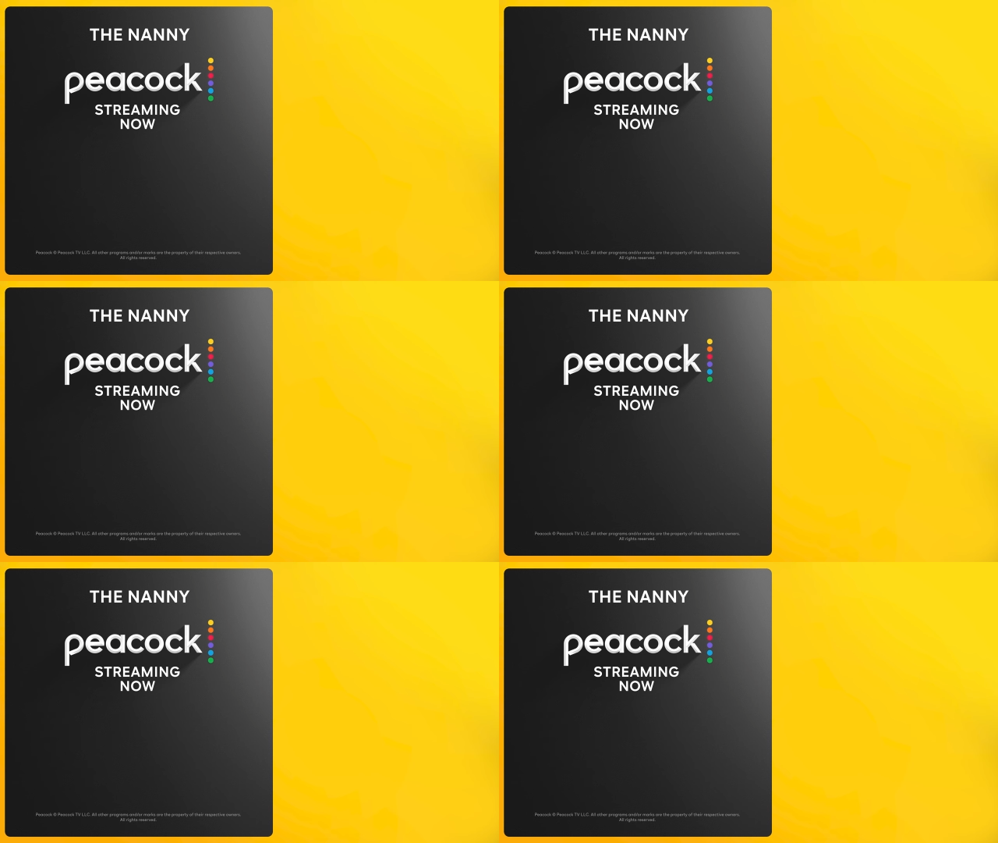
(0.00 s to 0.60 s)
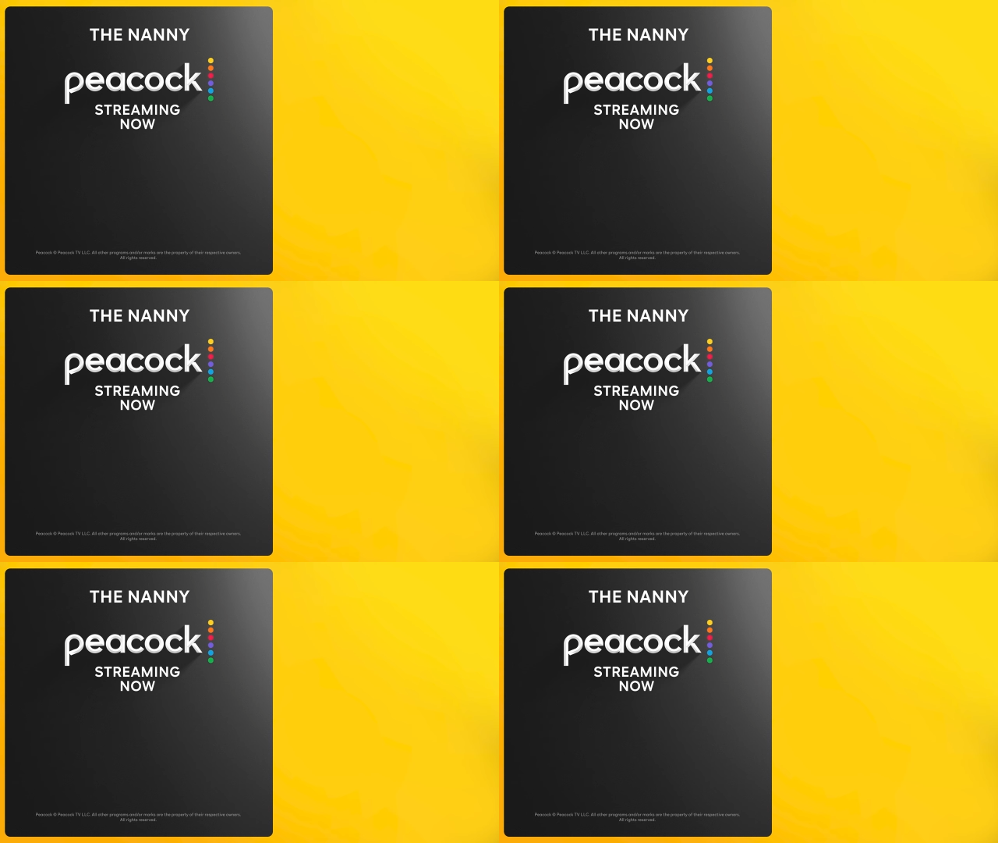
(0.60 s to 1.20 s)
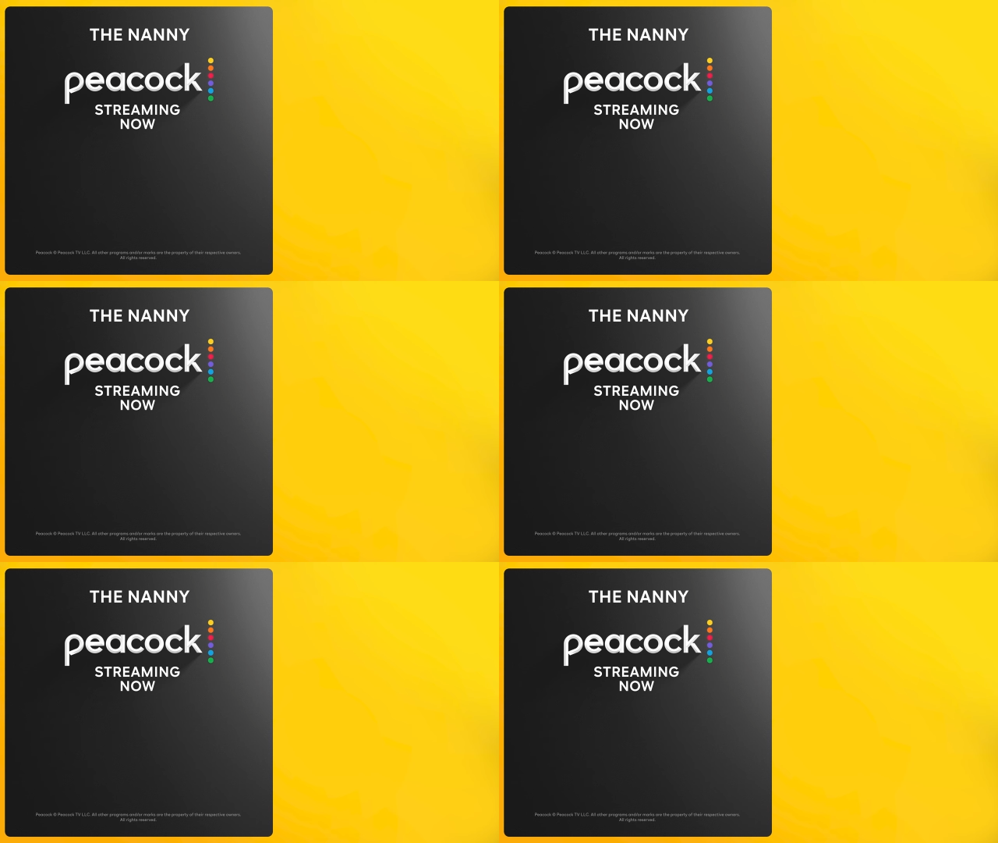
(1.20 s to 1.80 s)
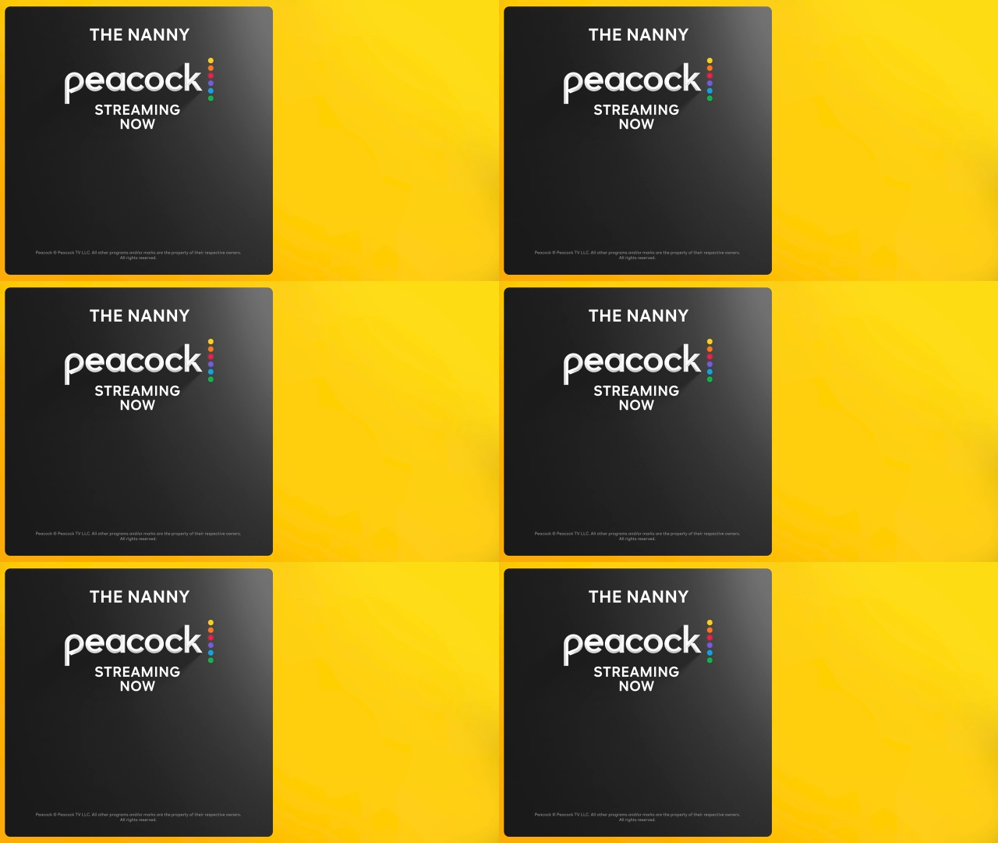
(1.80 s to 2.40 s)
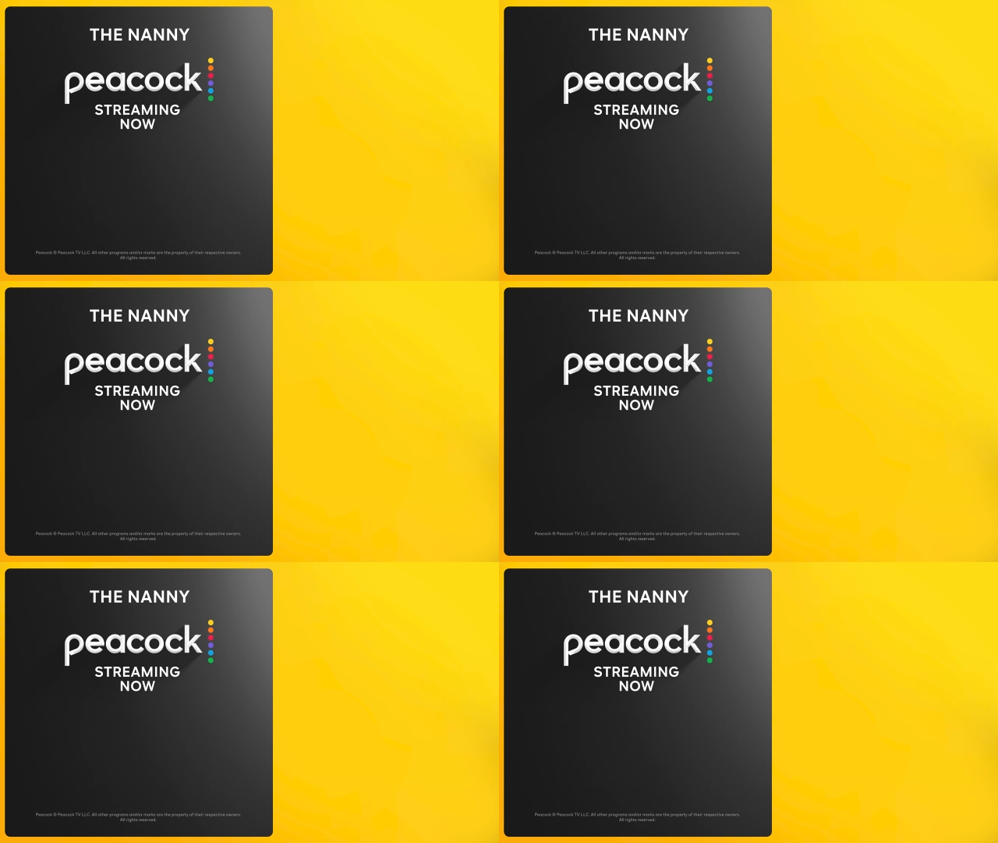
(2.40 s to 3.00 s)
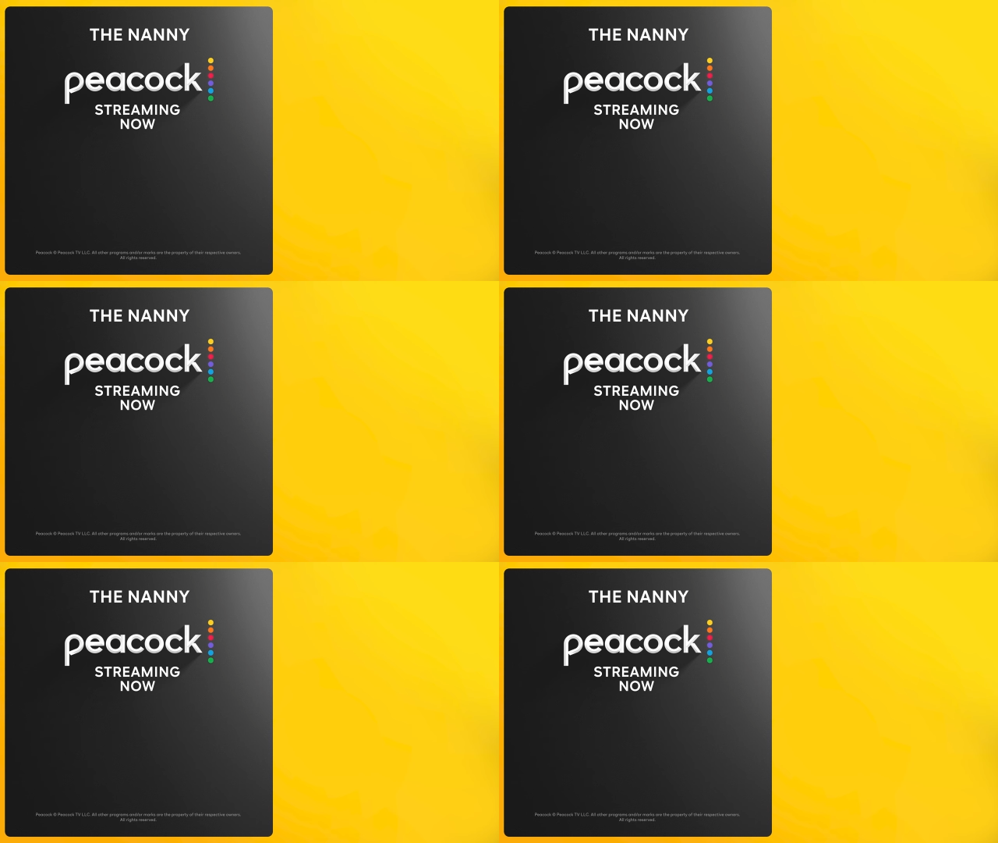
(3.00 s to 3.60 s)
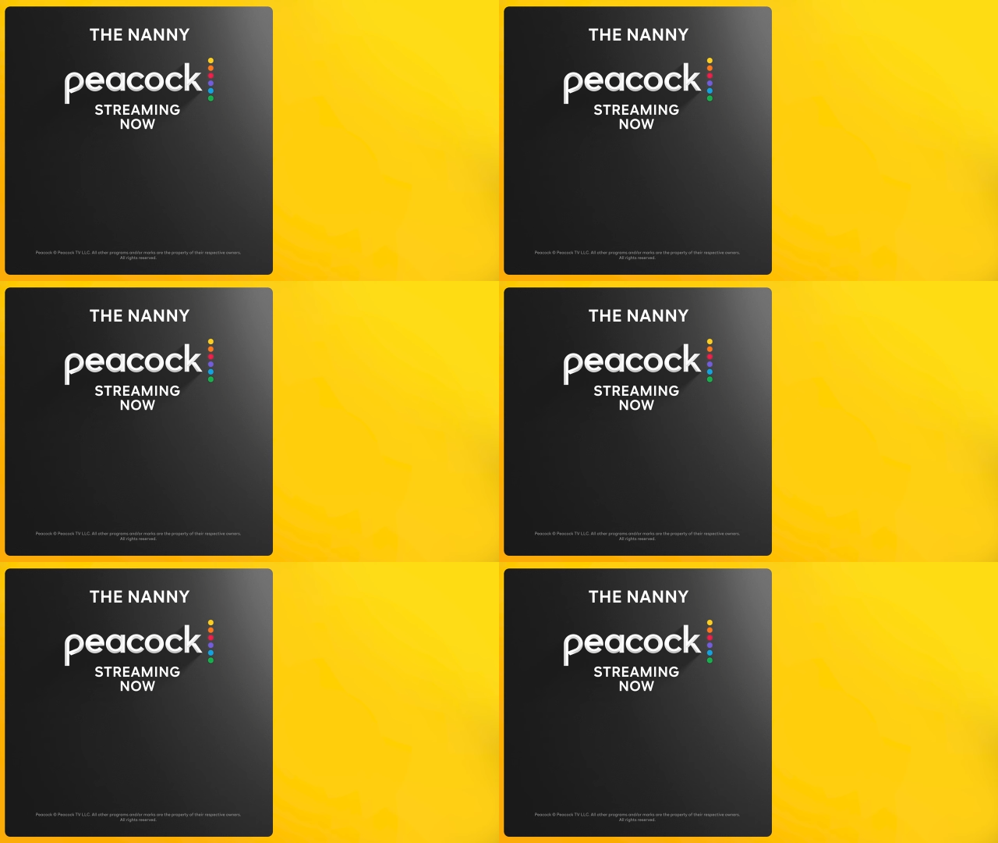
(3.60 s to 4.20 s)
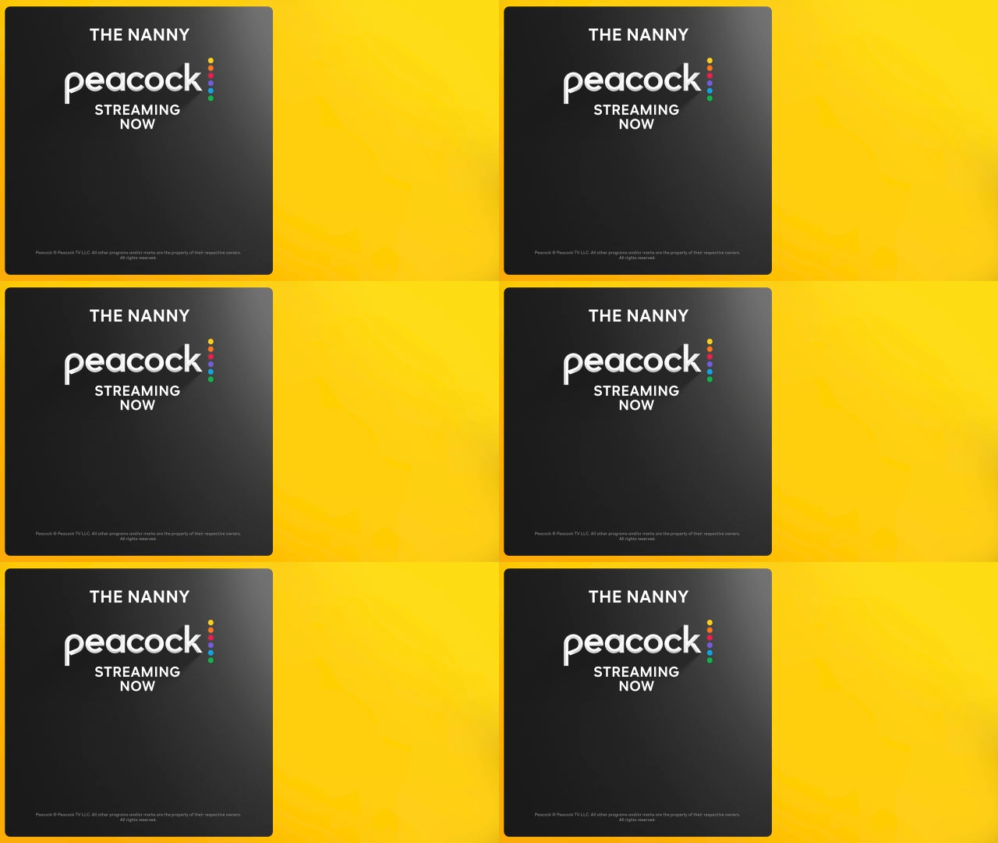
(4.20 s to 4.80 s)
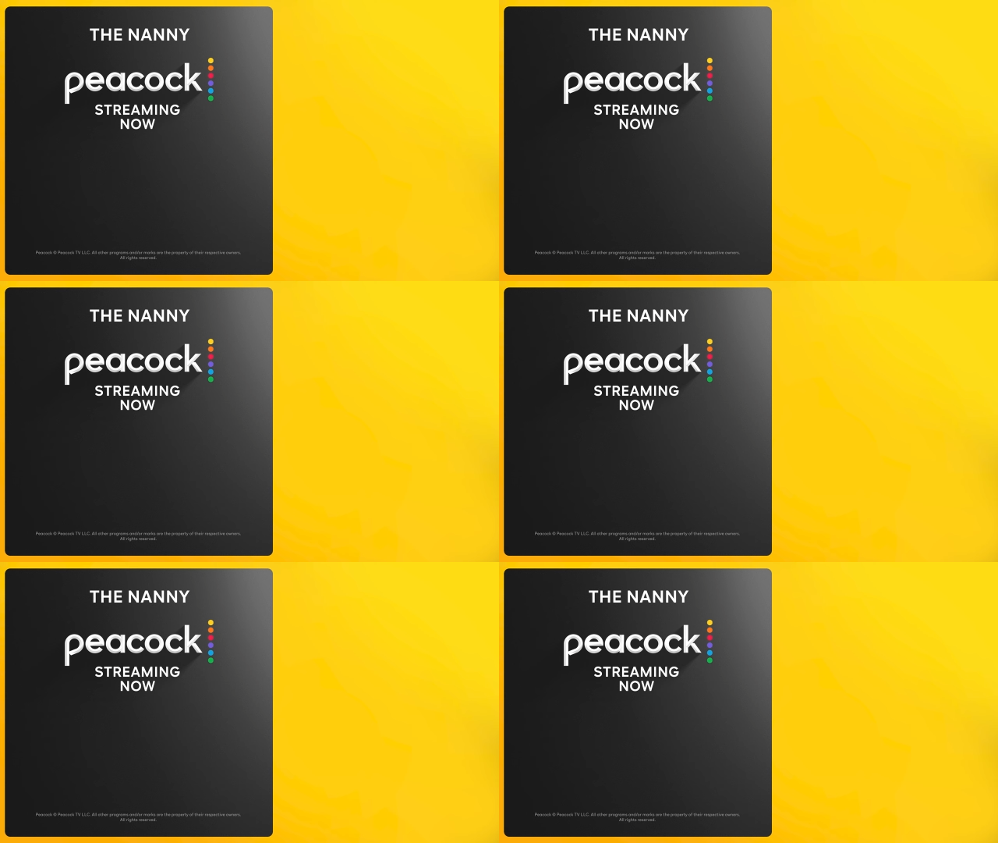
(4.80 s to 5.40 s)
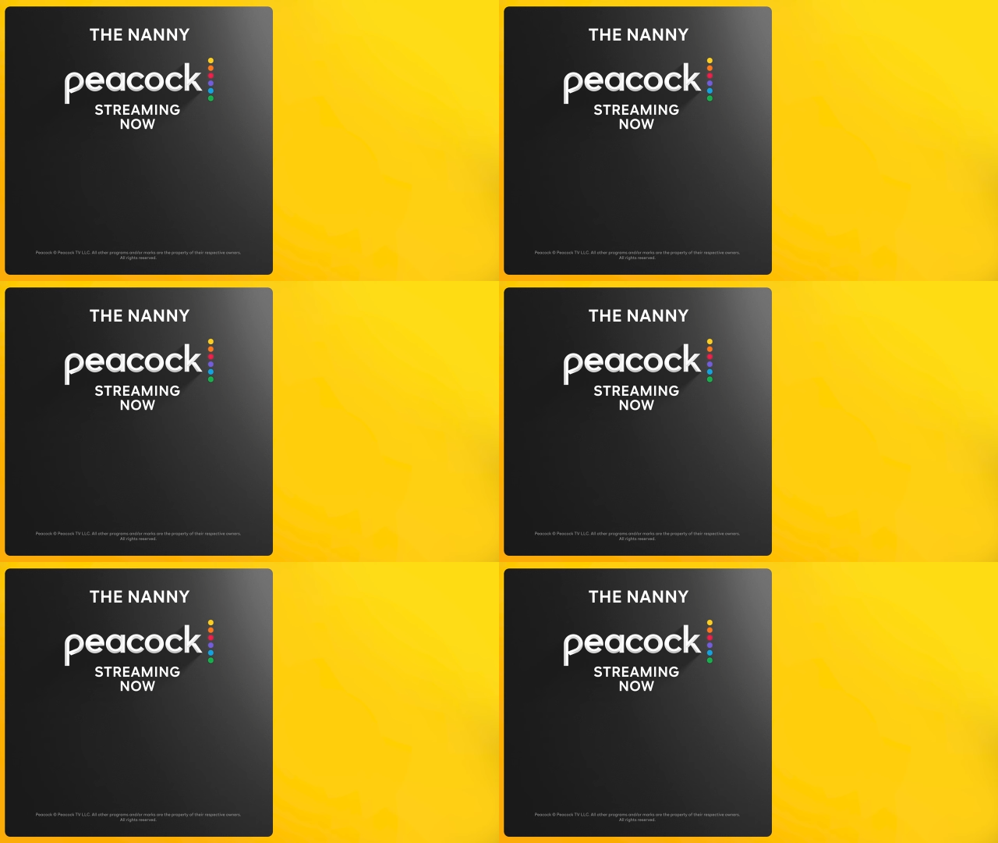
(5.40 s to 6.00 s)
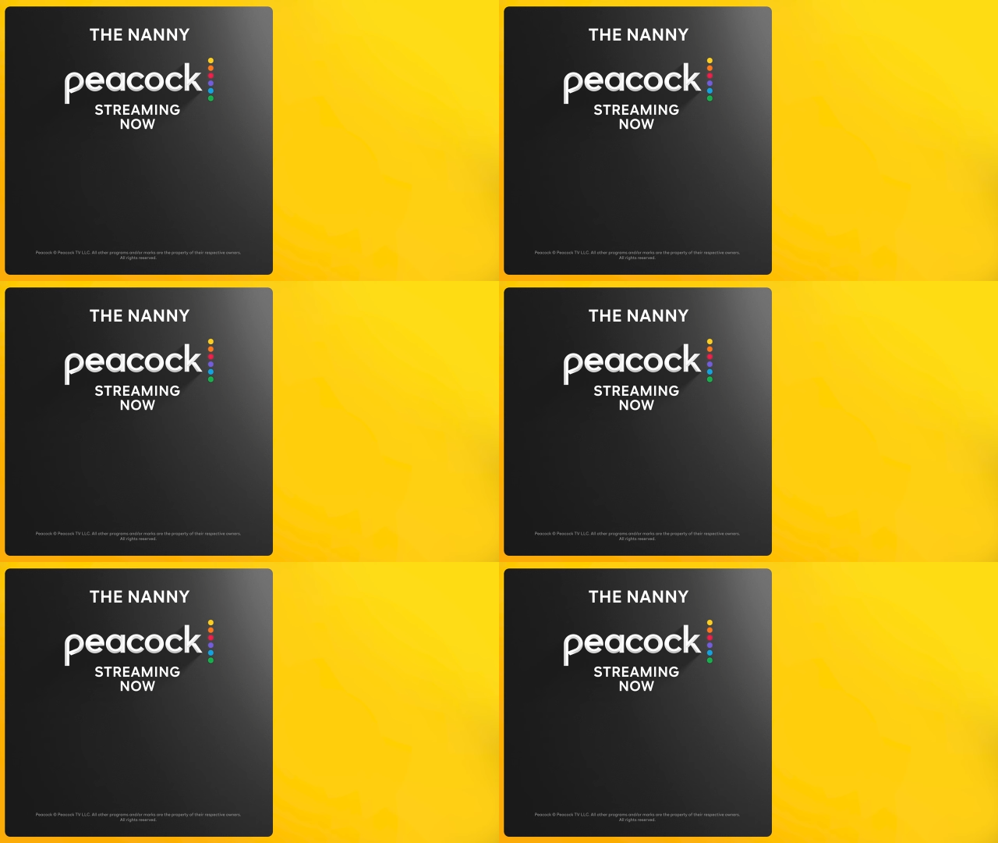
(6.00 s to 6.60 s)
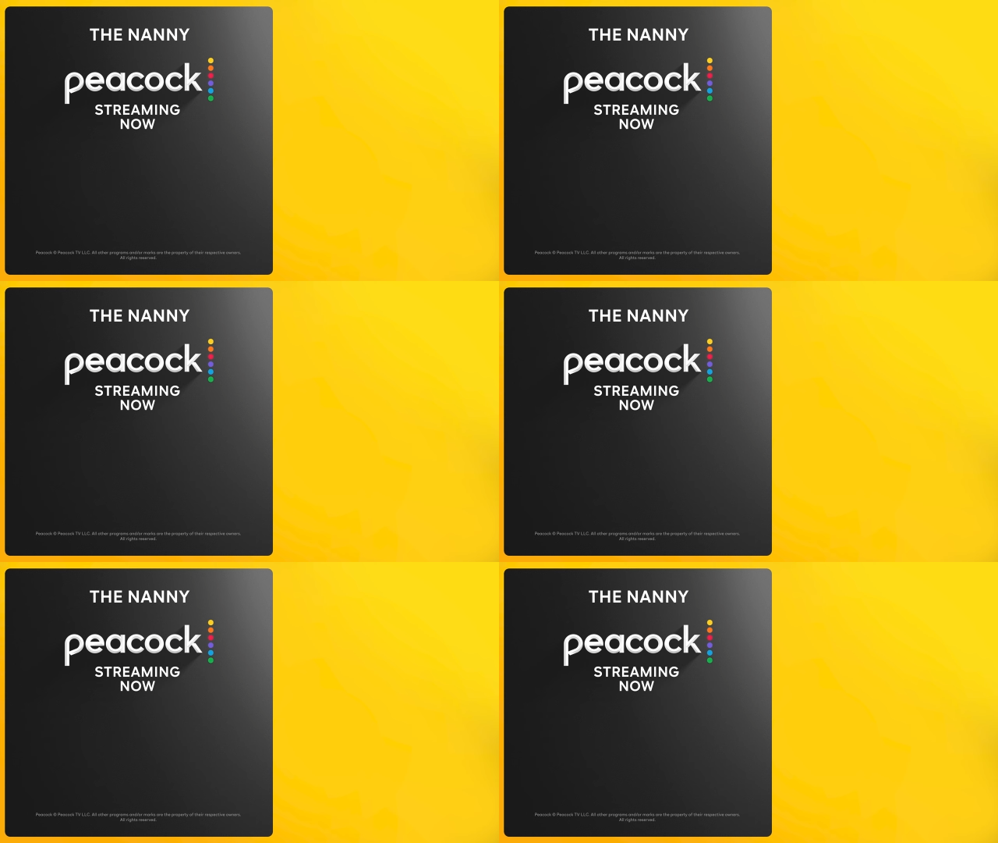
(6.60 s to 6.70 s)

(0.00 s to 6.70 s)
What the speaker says: No face is visible, so there are no lips to read.